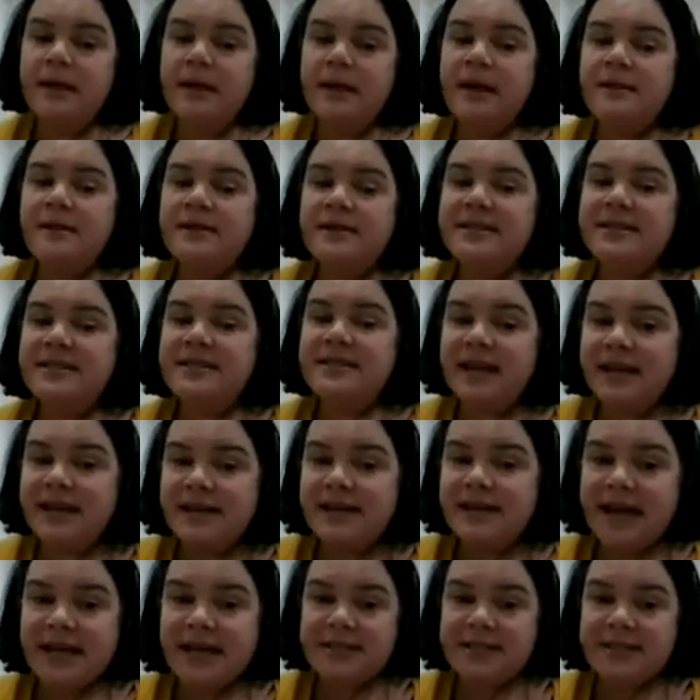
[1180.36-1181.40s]
The
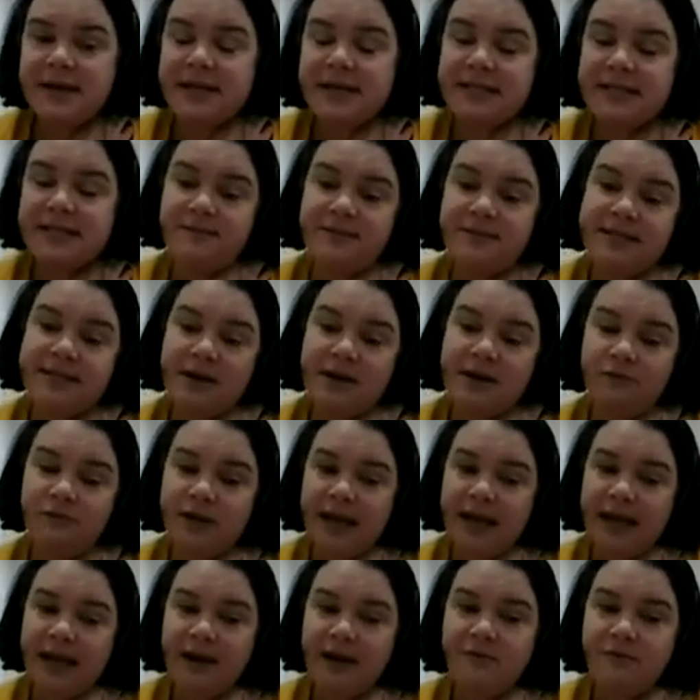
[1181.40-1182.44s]
second aspect of
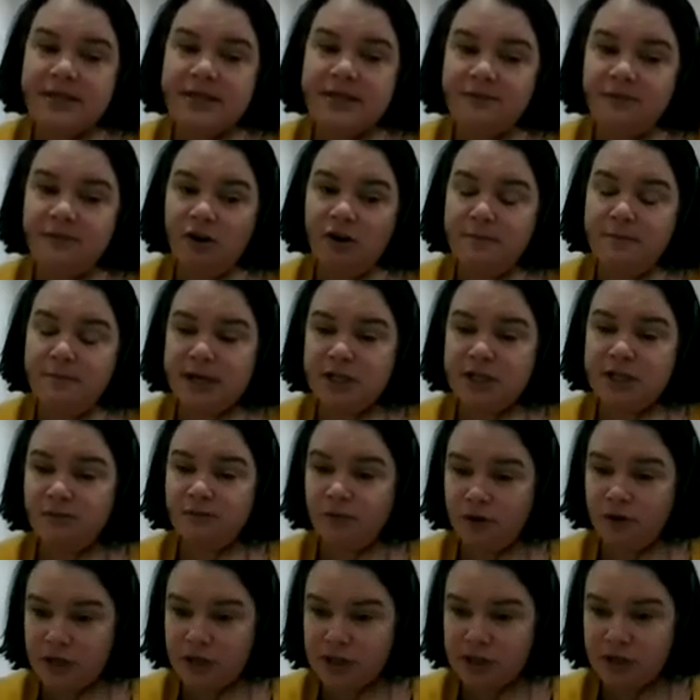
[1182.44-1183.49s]
self-care is very much
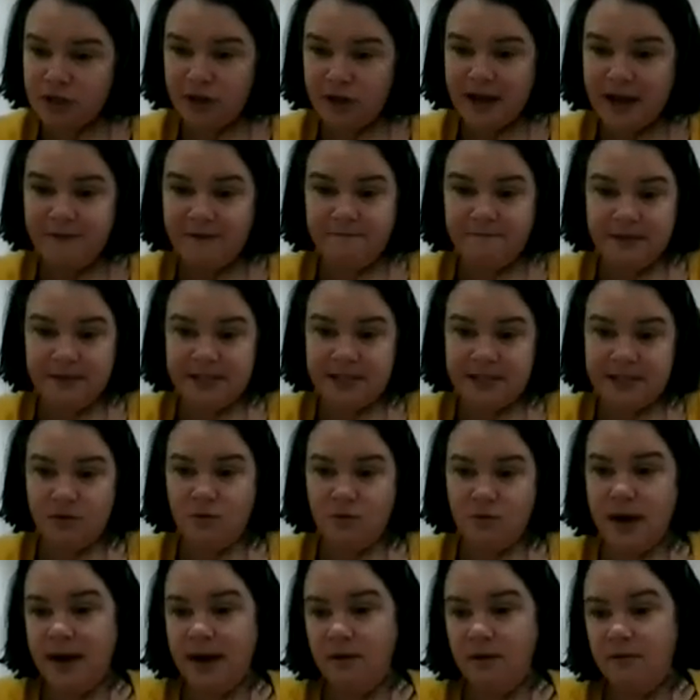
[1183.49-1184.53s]
focused on our
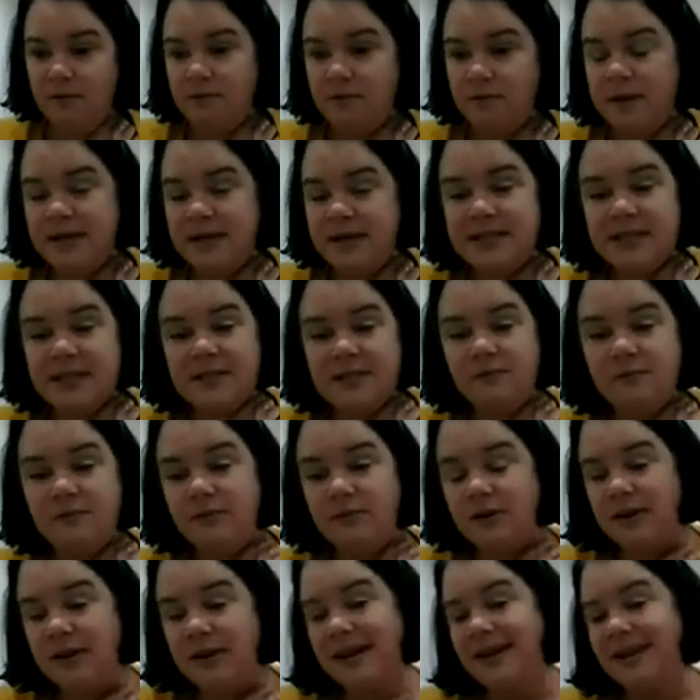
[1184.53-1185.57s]
physical health, because there's a
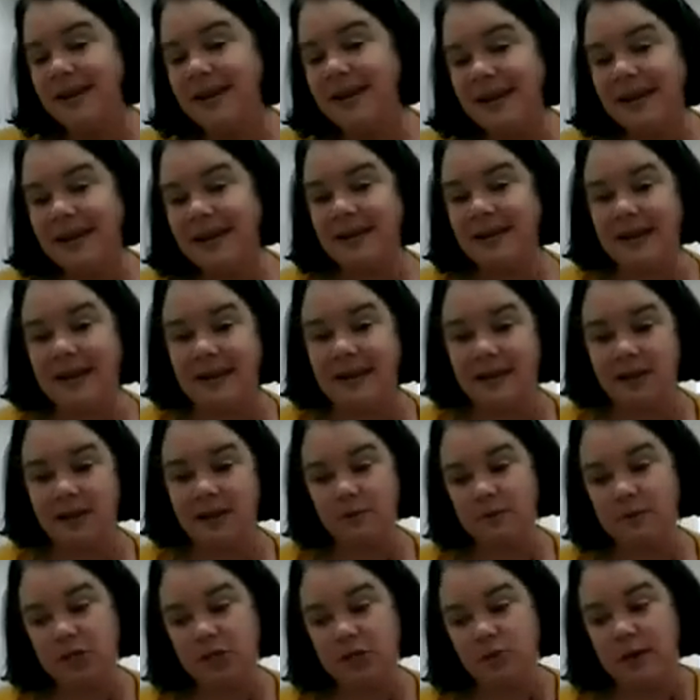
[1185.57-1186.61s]
very clear link
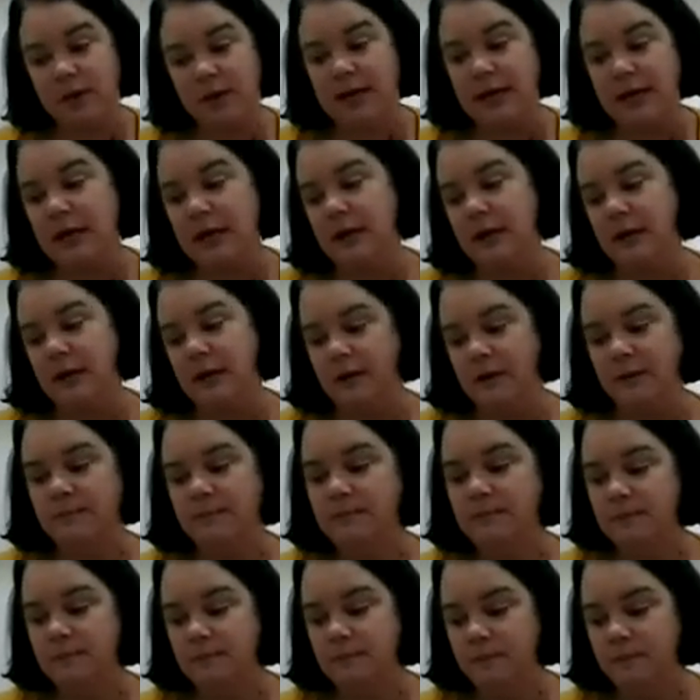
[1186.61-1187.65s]
between
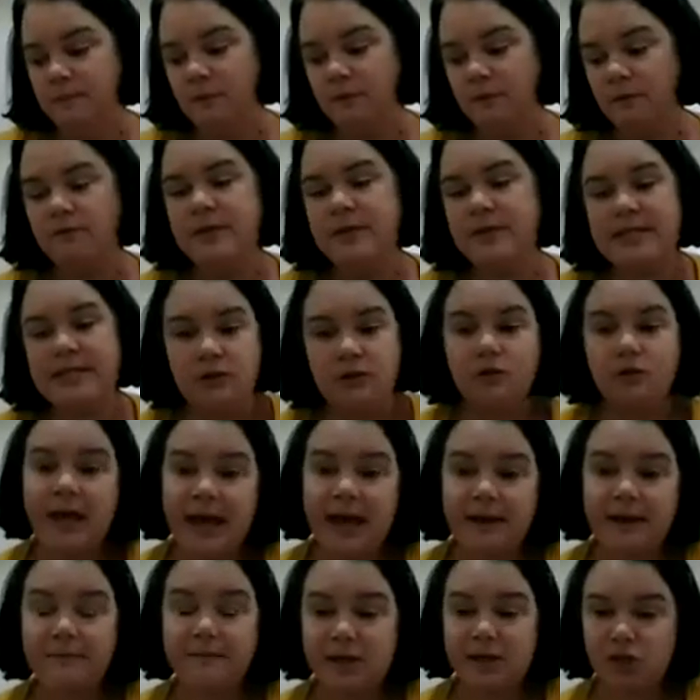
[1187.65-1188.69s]
physical
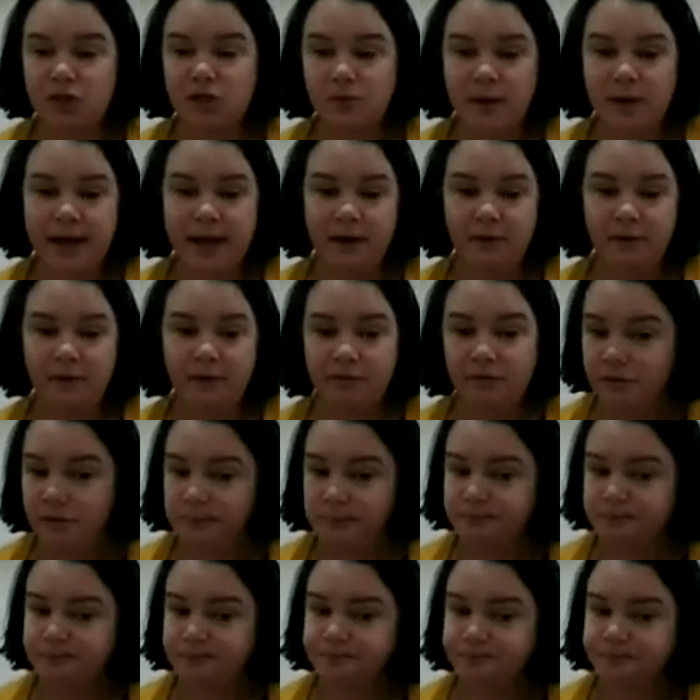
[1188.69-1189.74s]
and mental health.
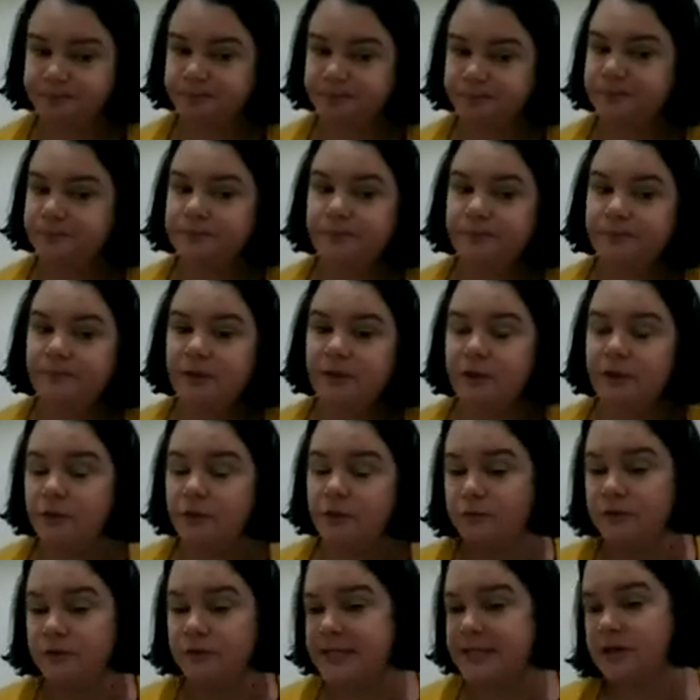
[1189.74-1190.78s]

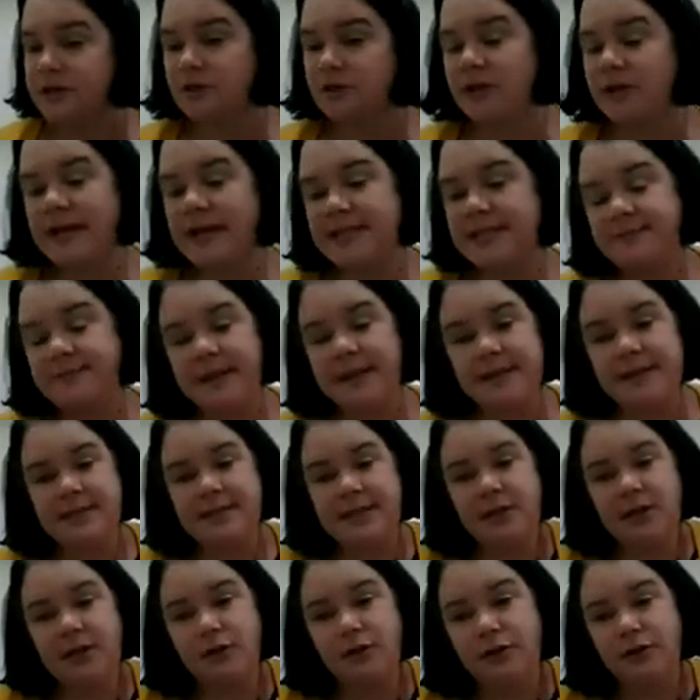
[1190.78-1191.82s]
The physical aspects
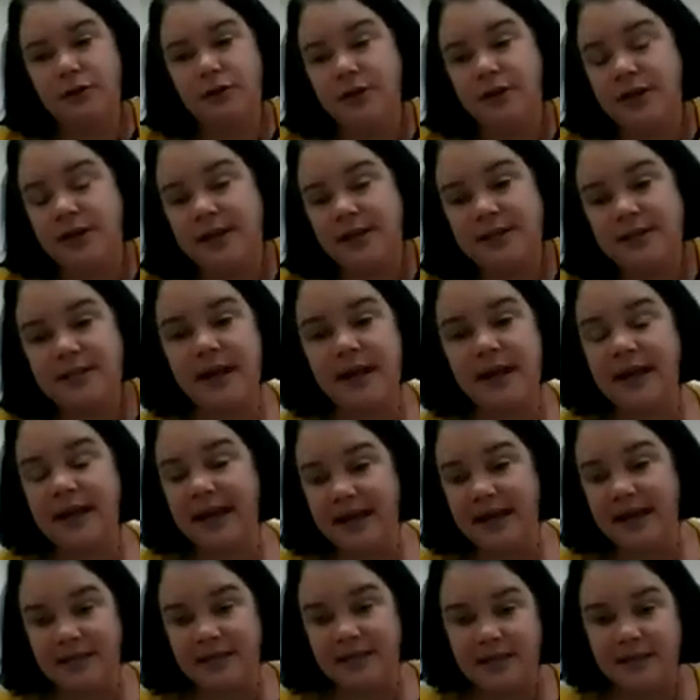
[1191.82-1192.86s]
include things like
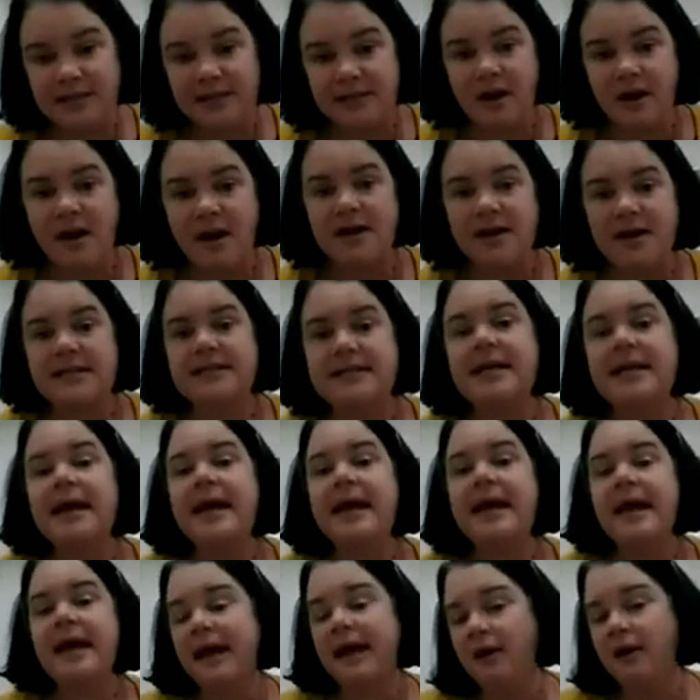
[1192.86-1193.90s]
exercise,
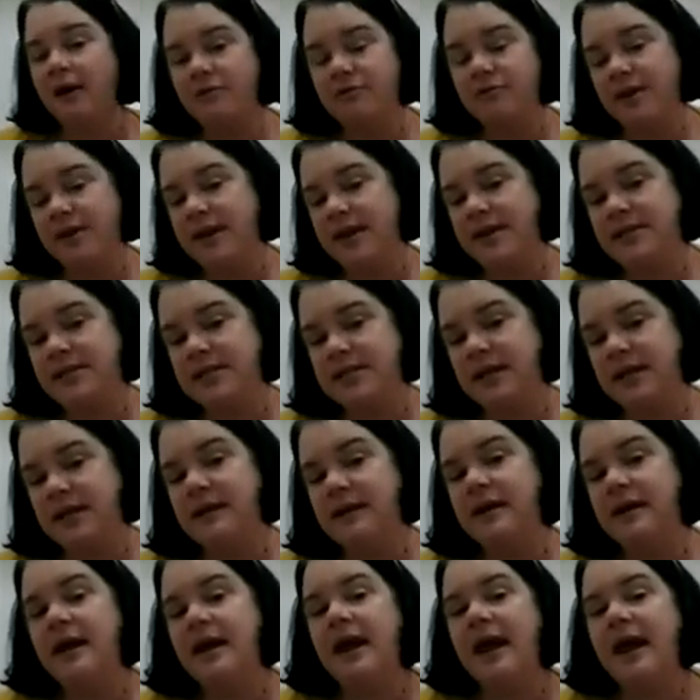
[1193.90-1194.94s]
healthy eating,
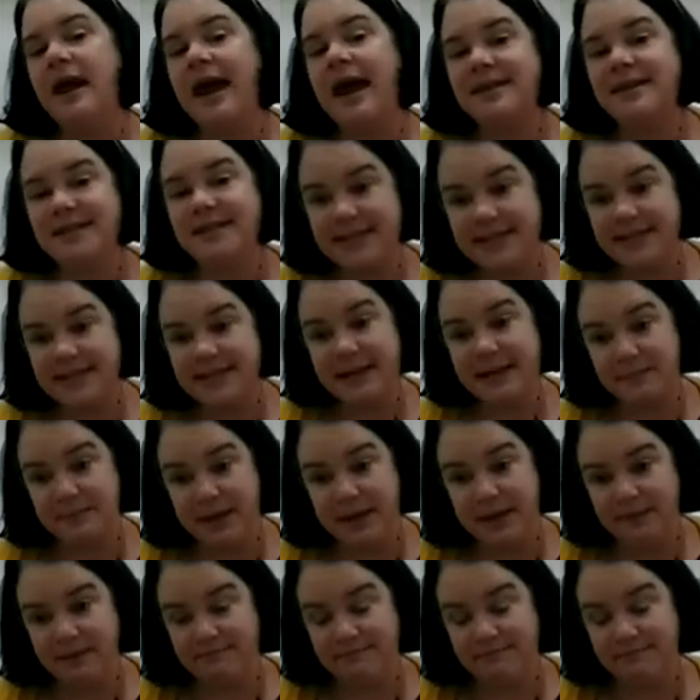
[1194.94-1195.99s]
and sleeping.